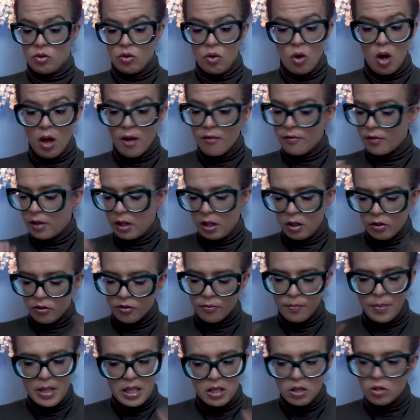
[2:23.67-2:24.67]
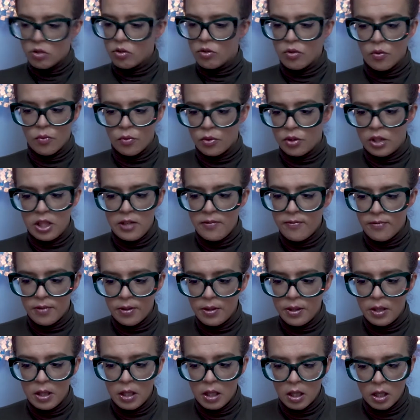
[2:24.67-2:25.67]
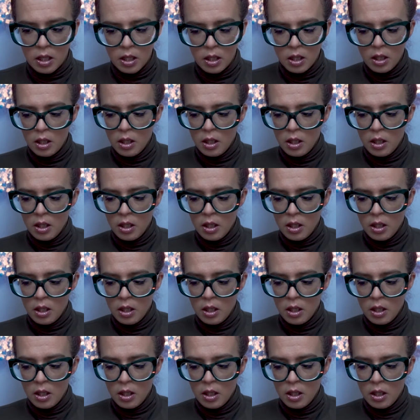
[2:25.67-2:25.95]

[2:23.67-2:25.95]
You have a lot of mixtures of different